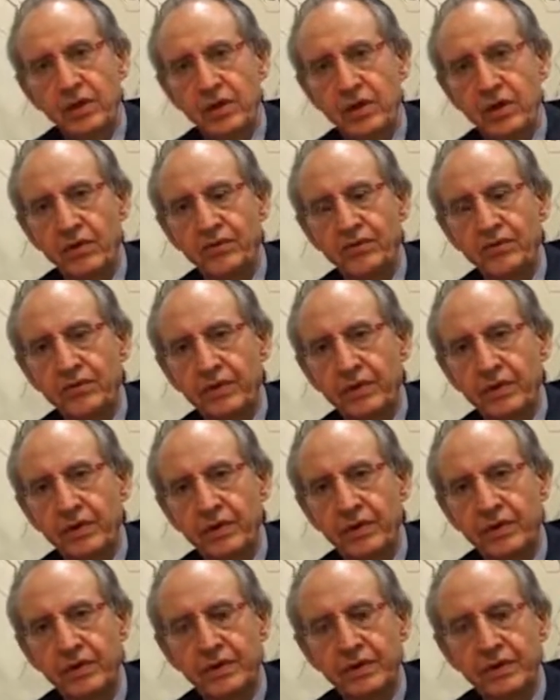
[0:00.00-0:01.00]

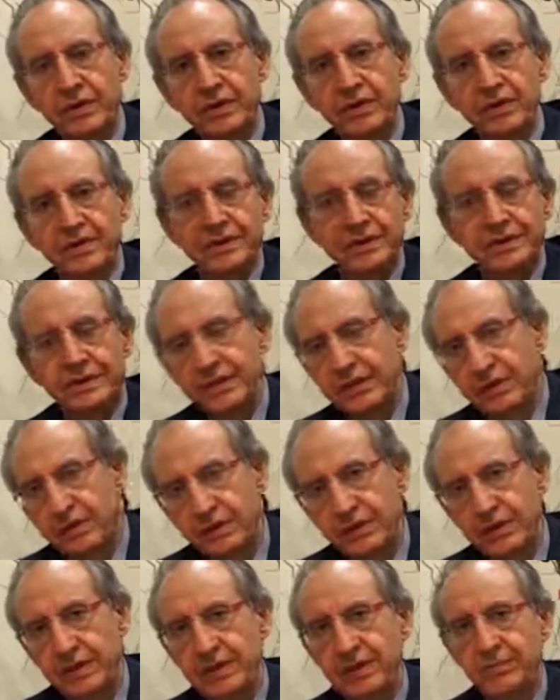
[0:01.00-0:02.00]
of
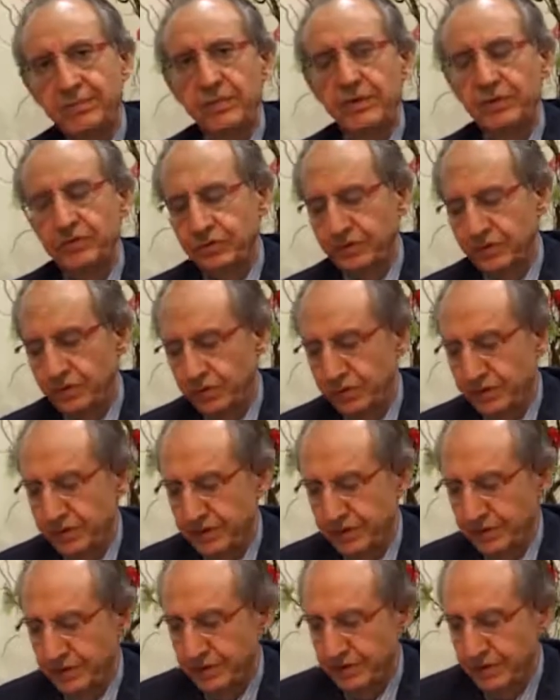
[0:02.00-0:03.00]
disagreed upon
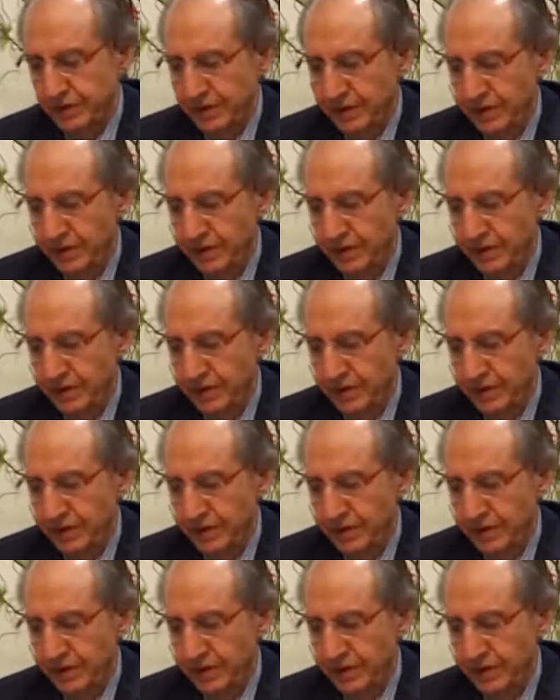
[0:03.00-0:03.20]
sources.